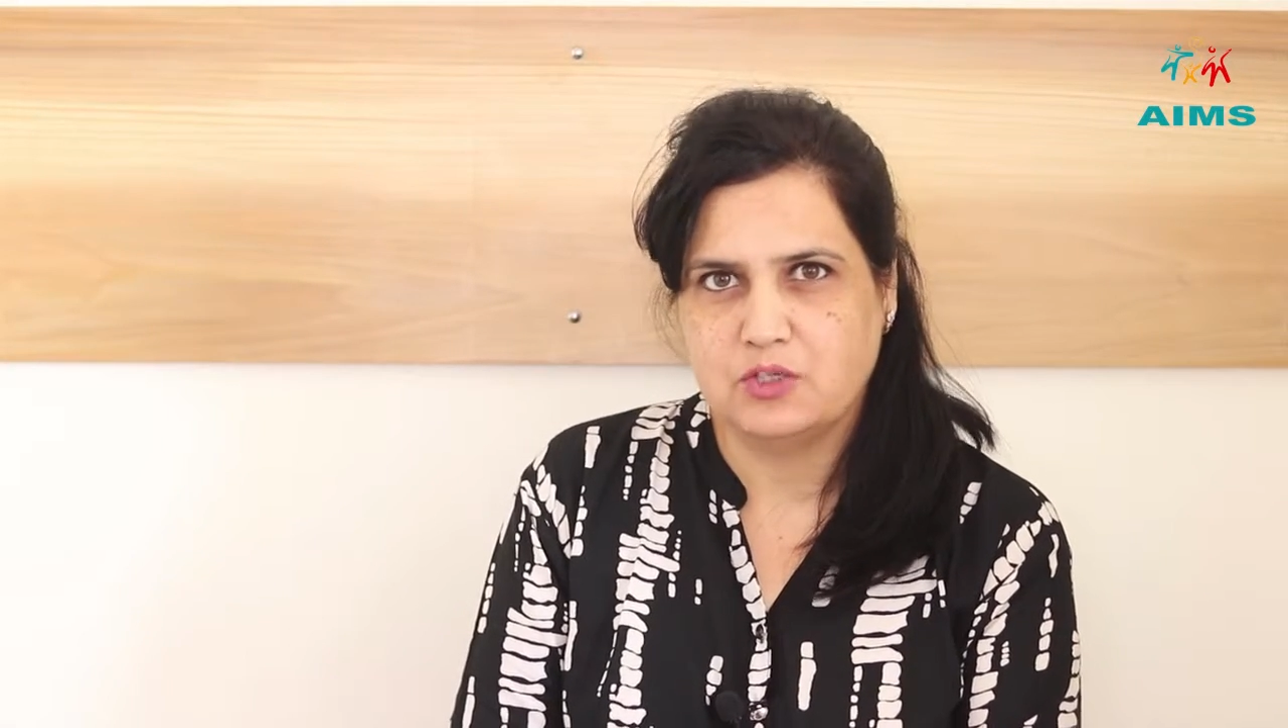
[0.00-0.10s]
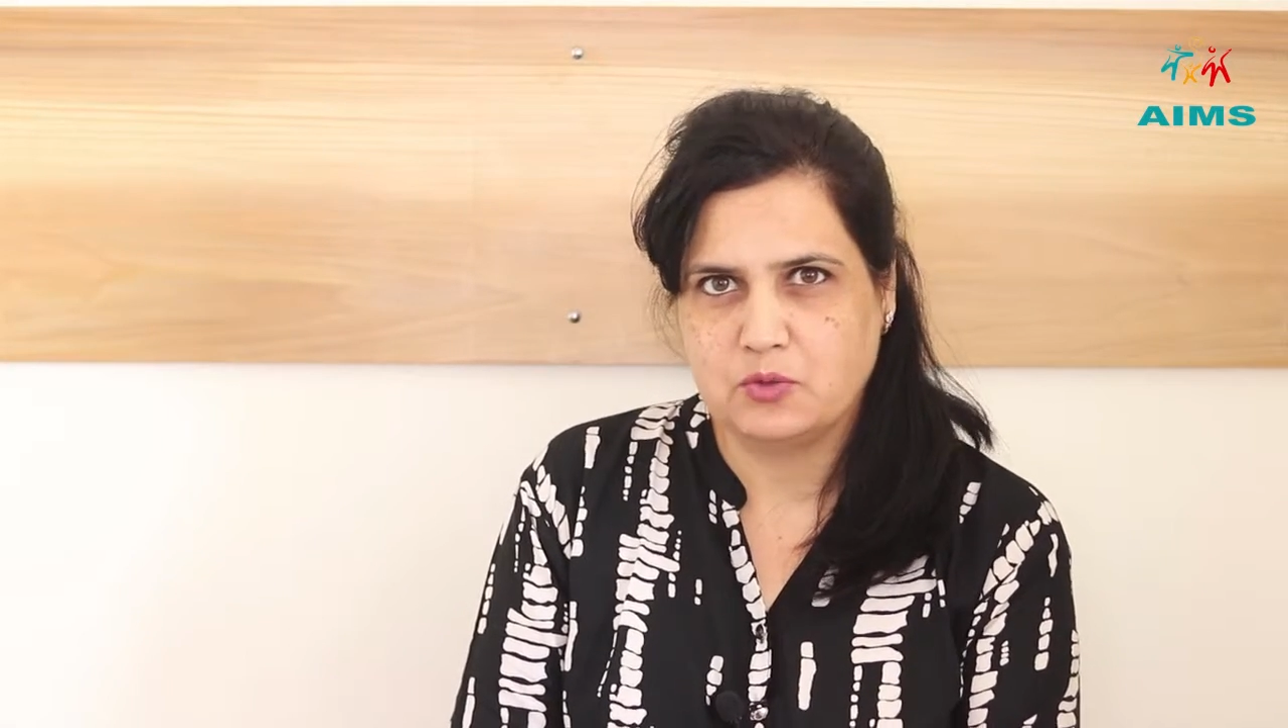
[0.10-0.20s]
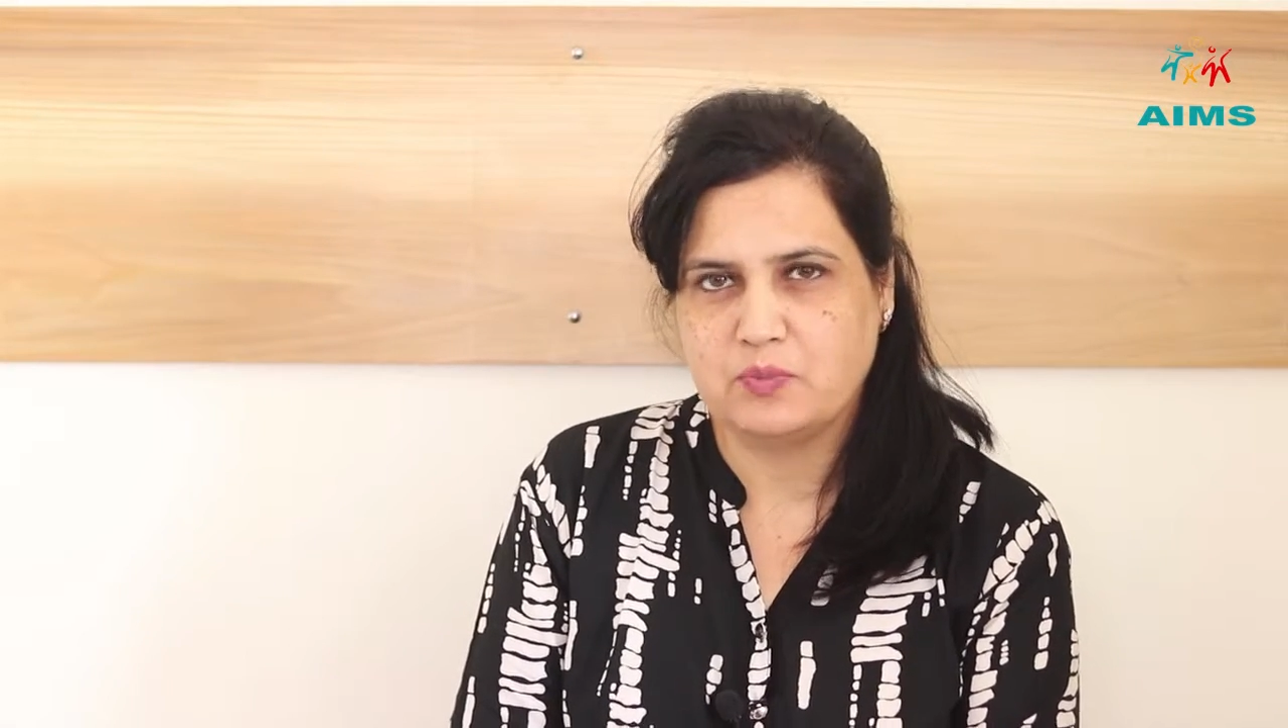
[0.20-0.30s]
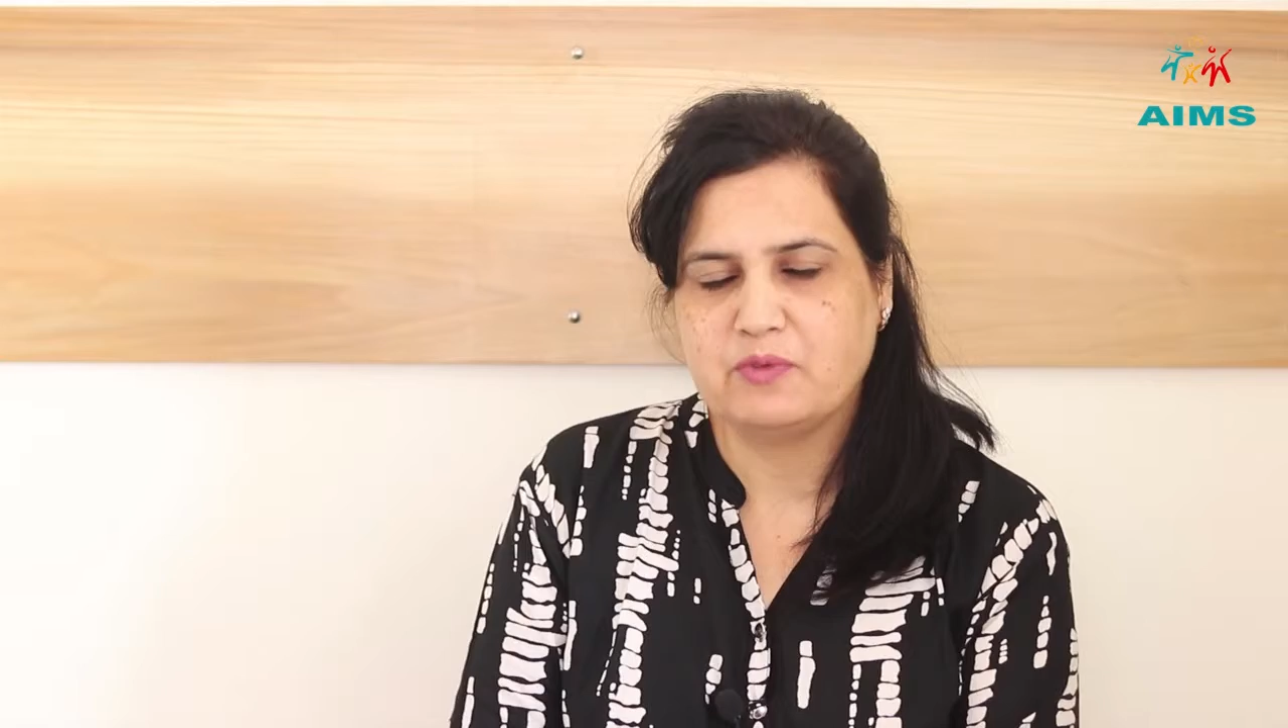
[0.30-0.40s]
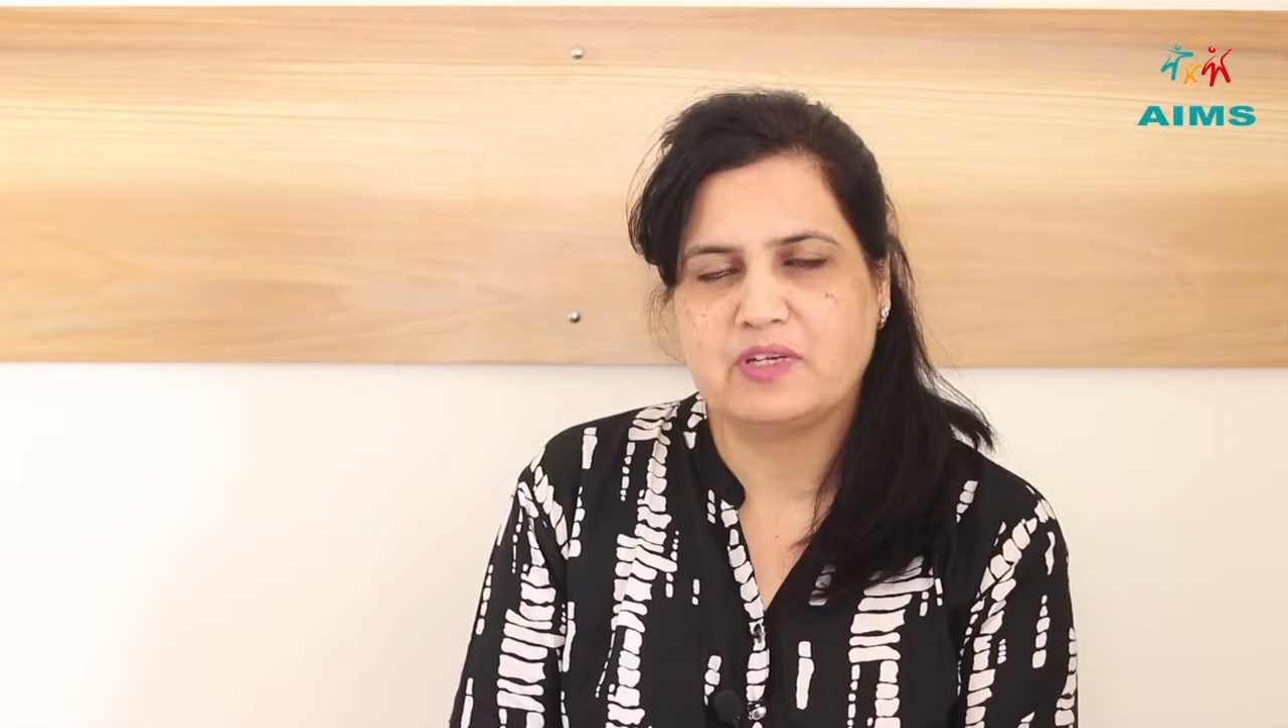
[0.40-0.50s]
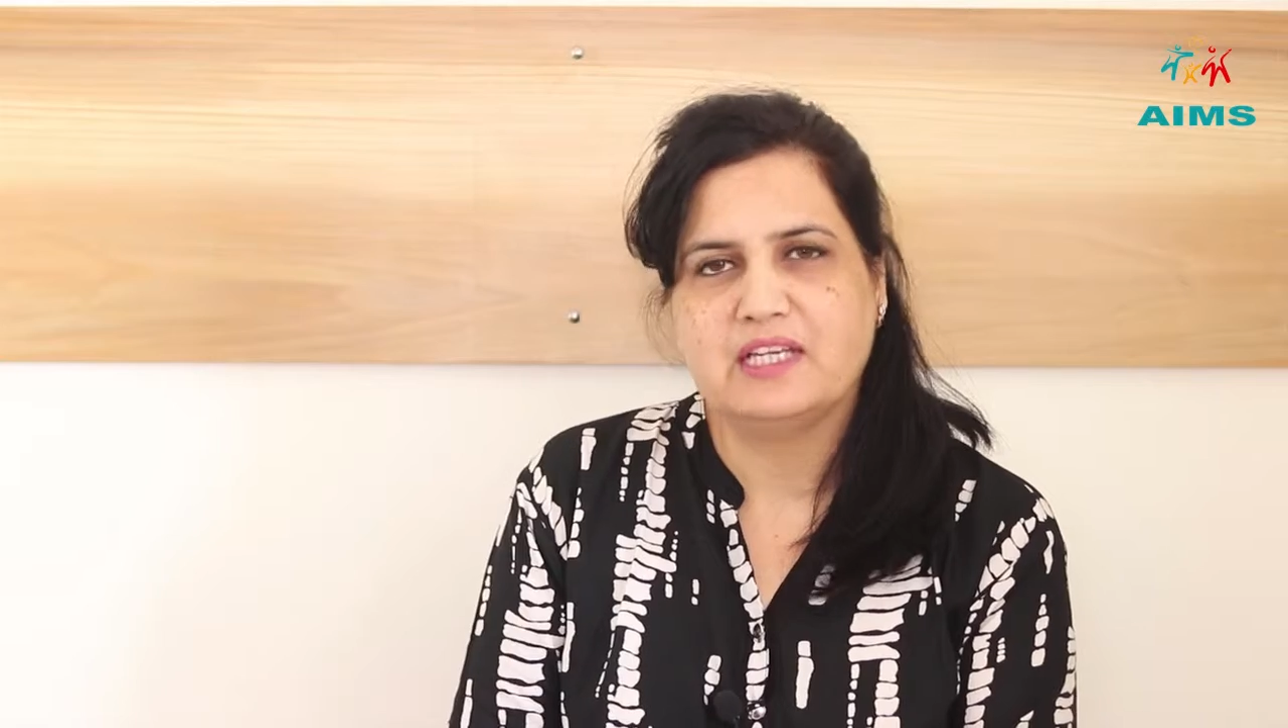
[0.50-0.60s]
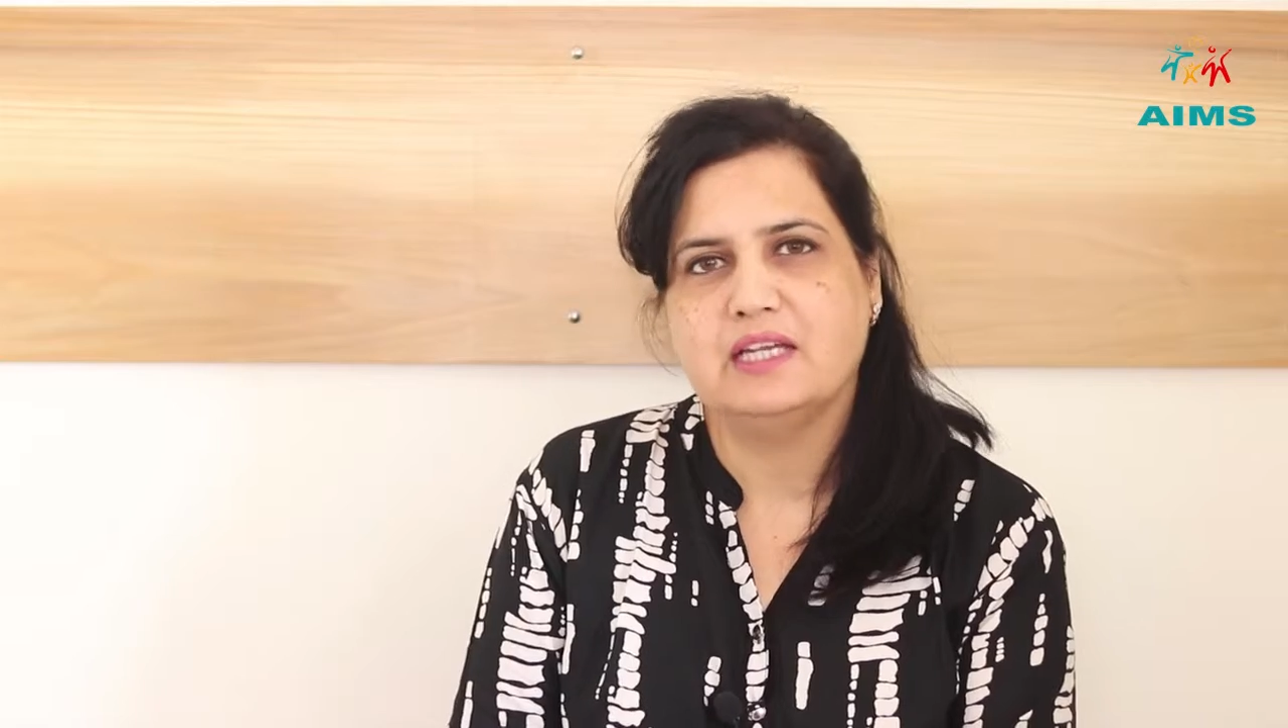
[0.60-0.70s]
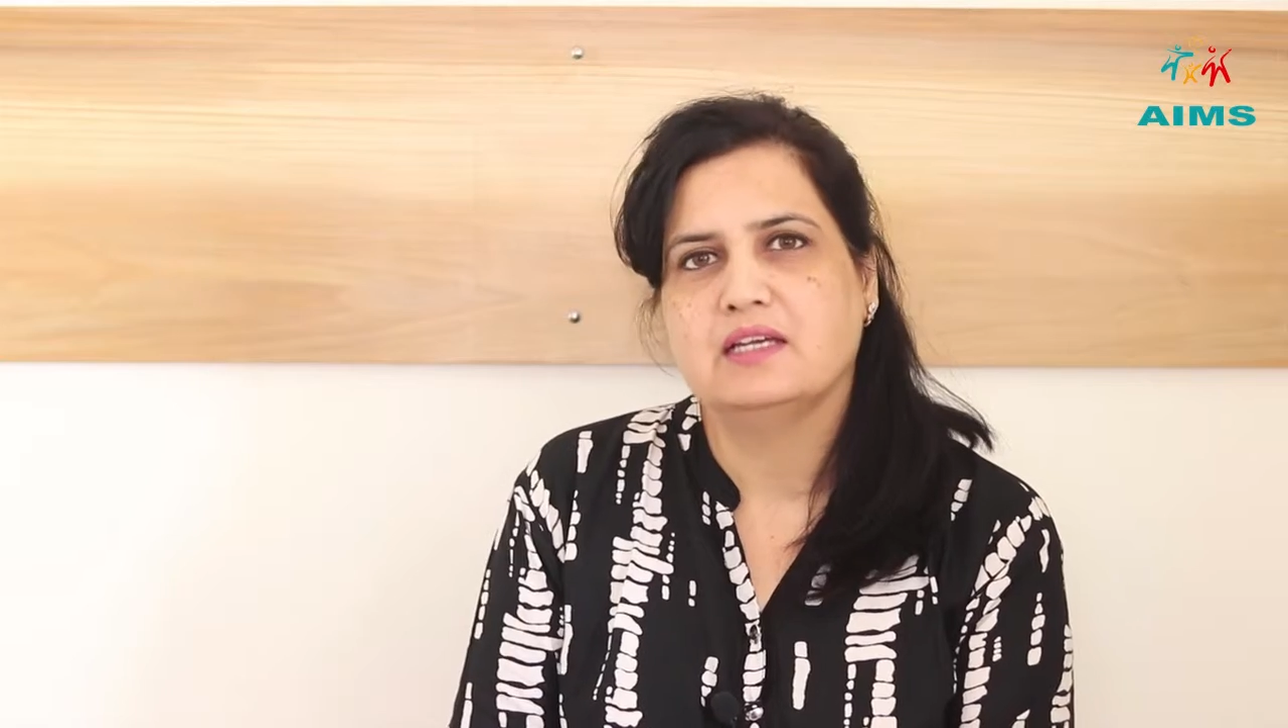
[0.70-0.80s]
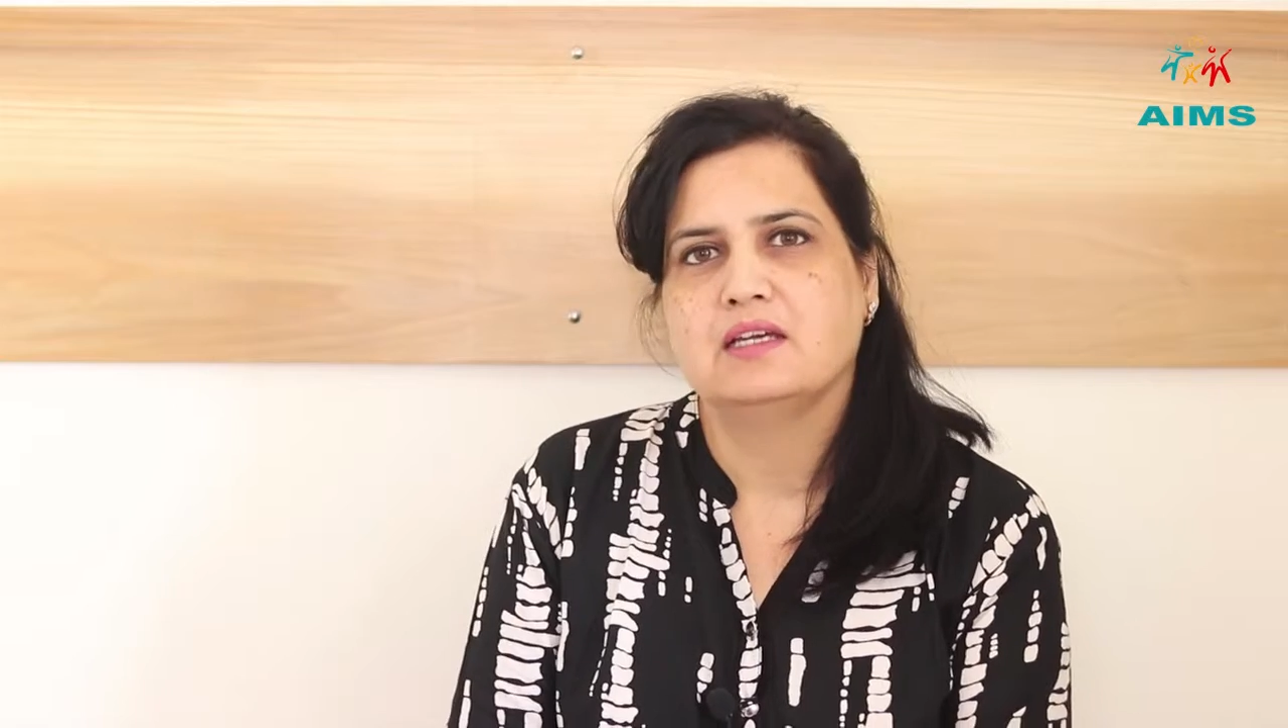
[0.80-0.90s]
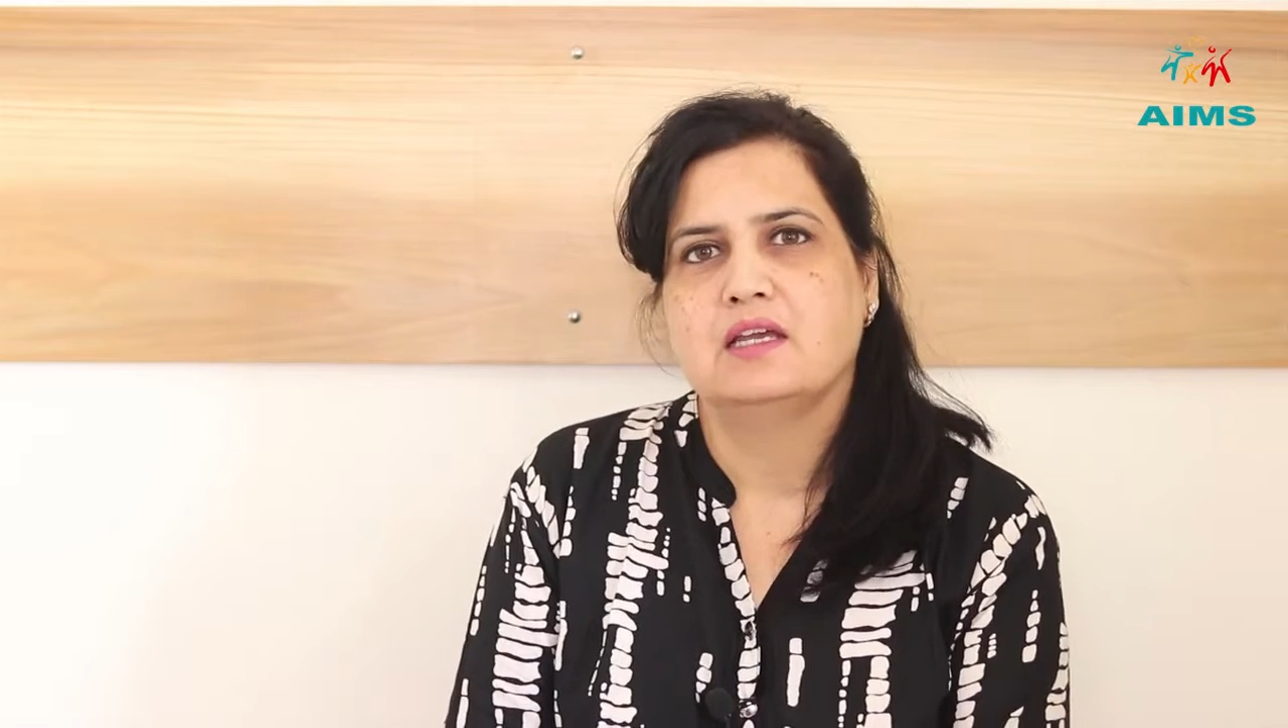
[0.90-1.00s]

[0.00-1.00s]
Dombivli.